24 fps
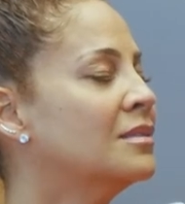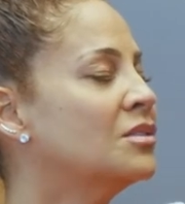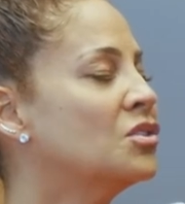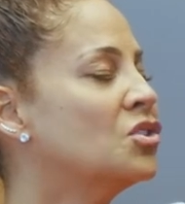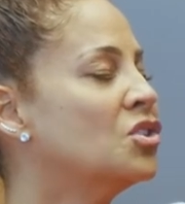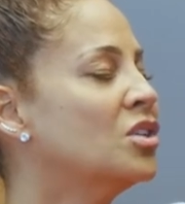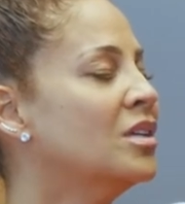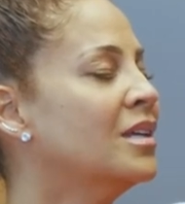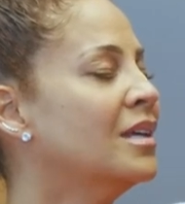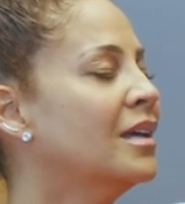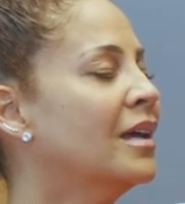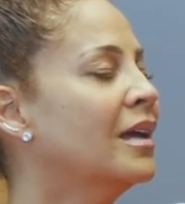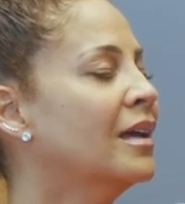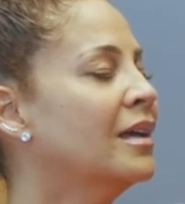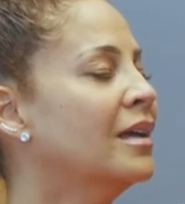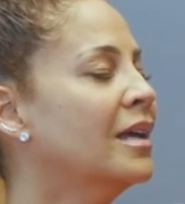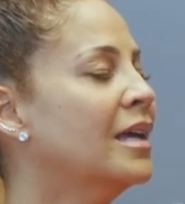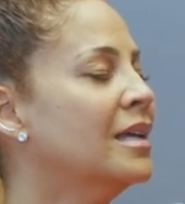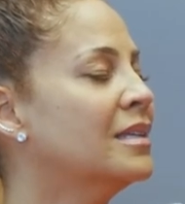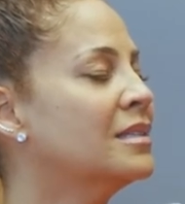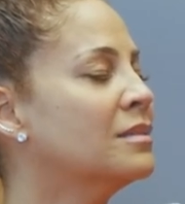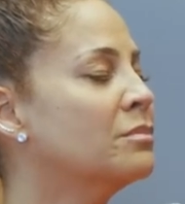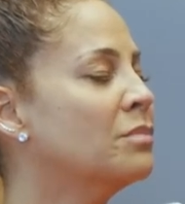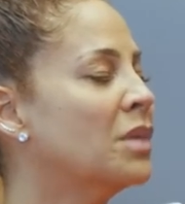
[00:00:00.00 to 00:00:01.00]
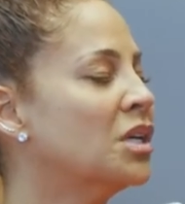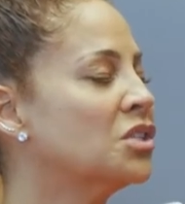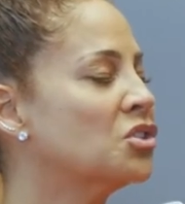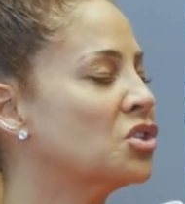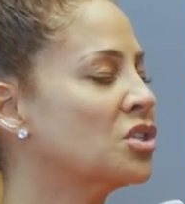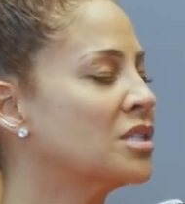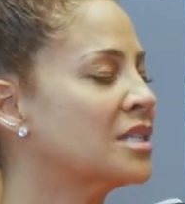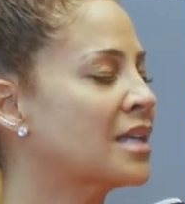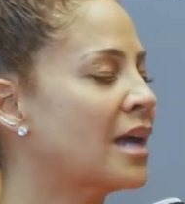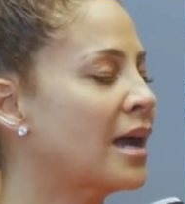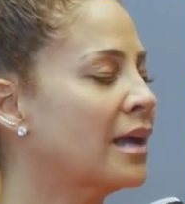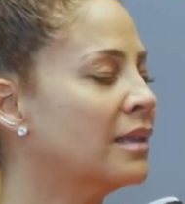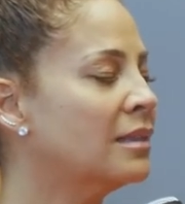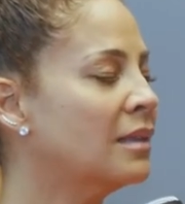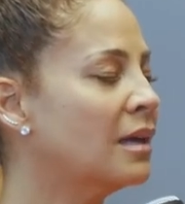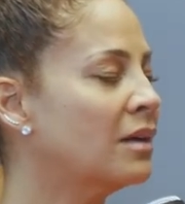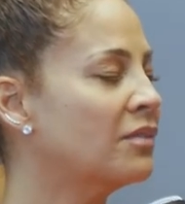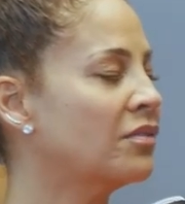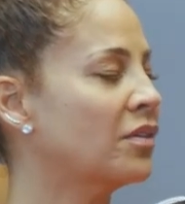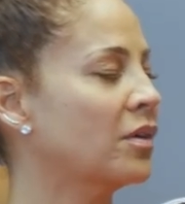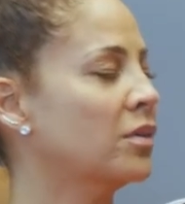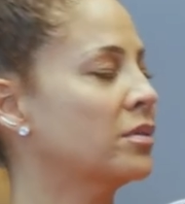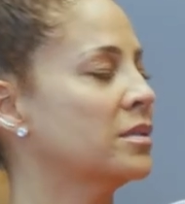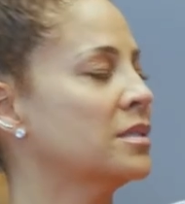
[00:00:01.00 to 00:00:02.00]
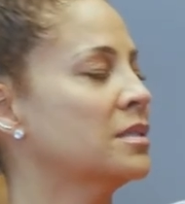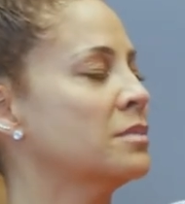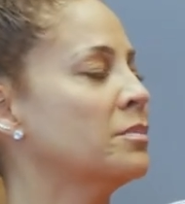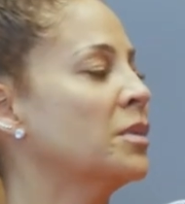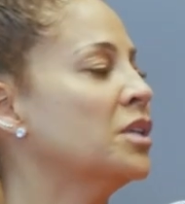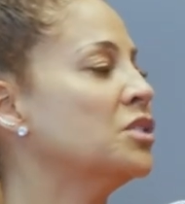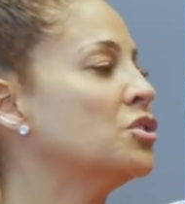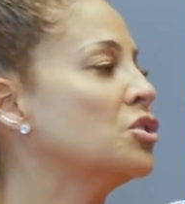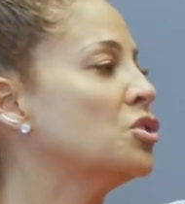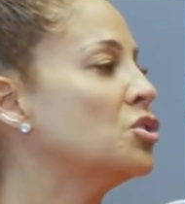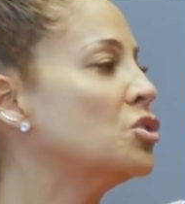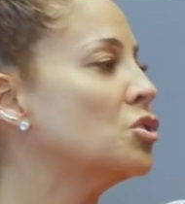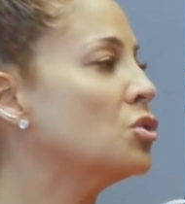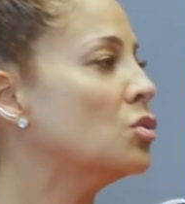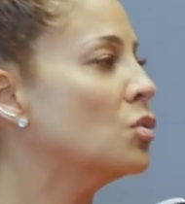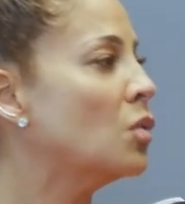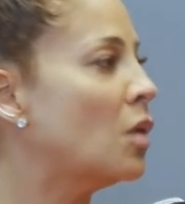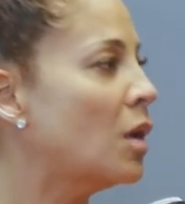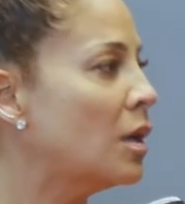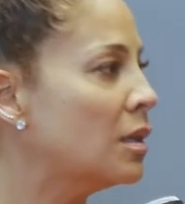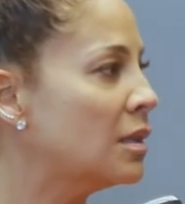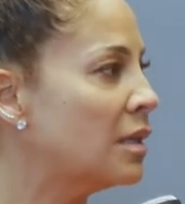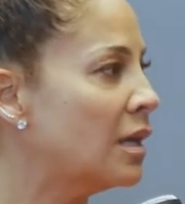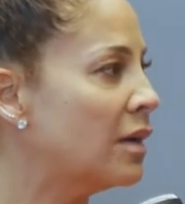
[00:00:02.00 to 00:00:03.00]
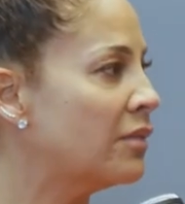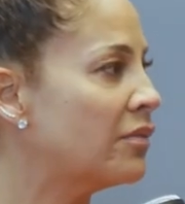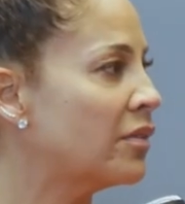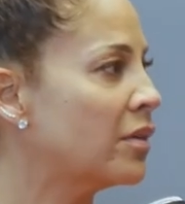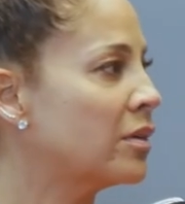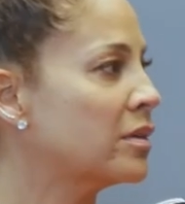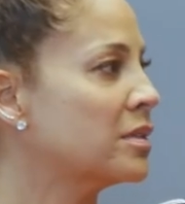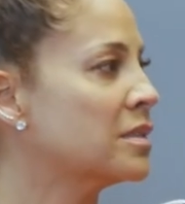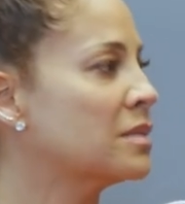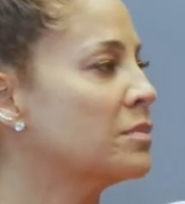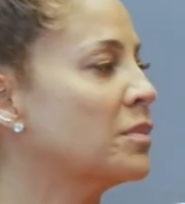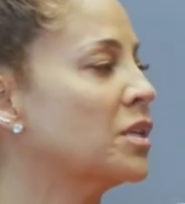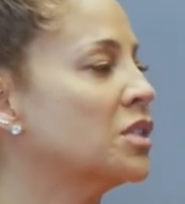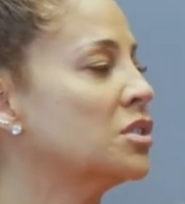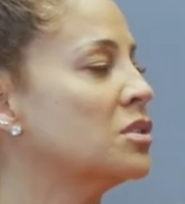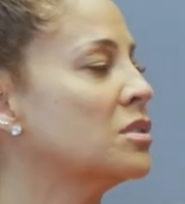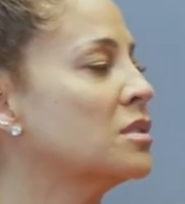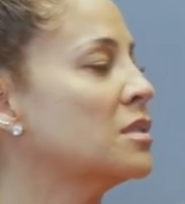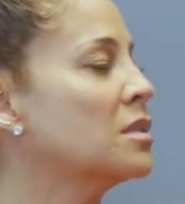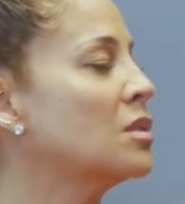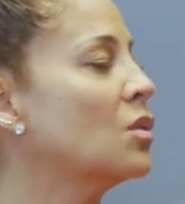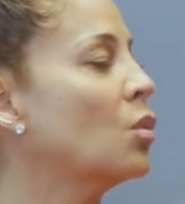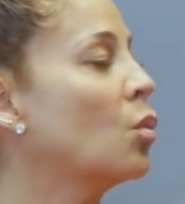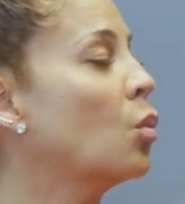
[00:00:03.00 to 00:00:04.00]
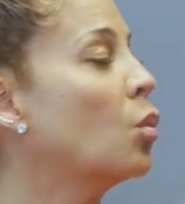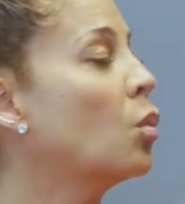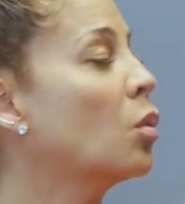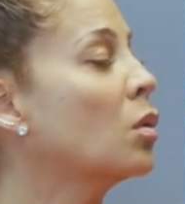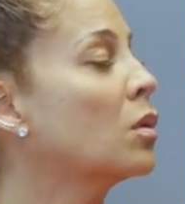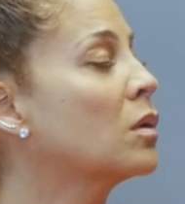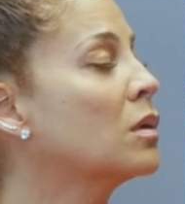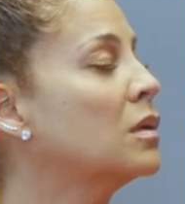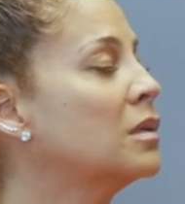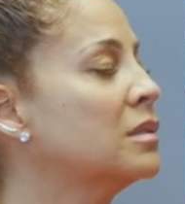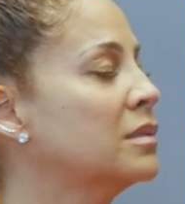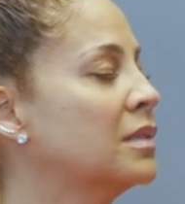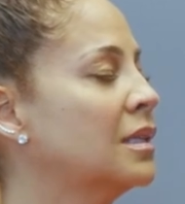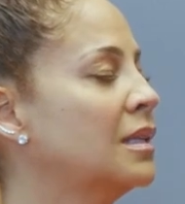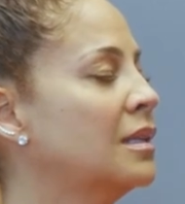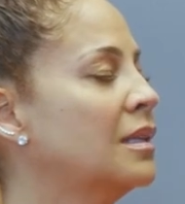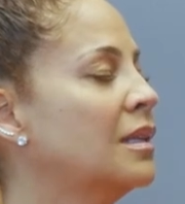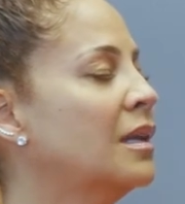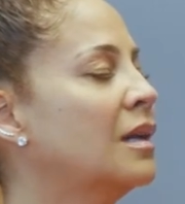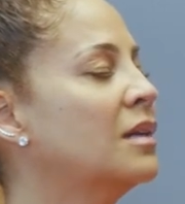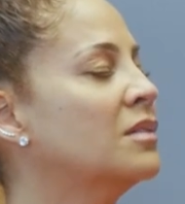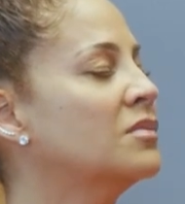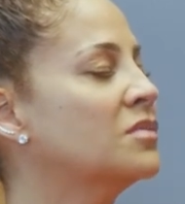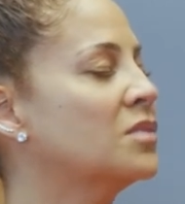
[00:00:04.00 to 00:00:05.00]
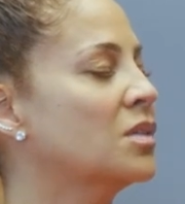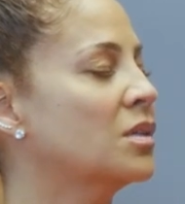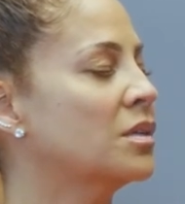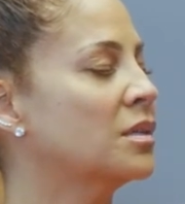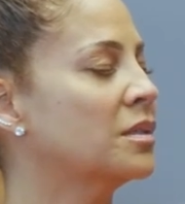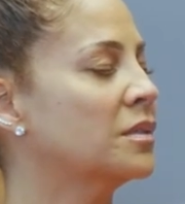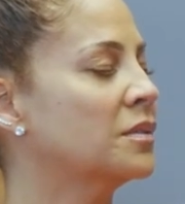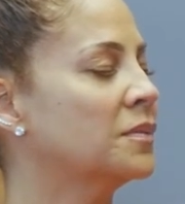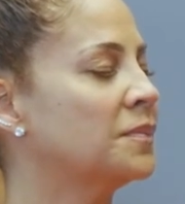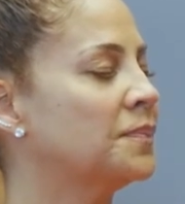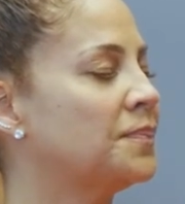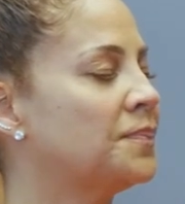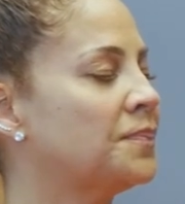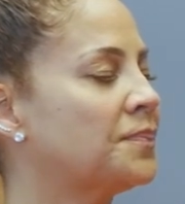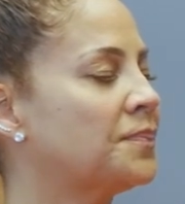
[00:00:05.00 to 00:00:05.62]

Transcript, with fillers: she, as much as I love her, as much as you all love her, as much as the world loved her,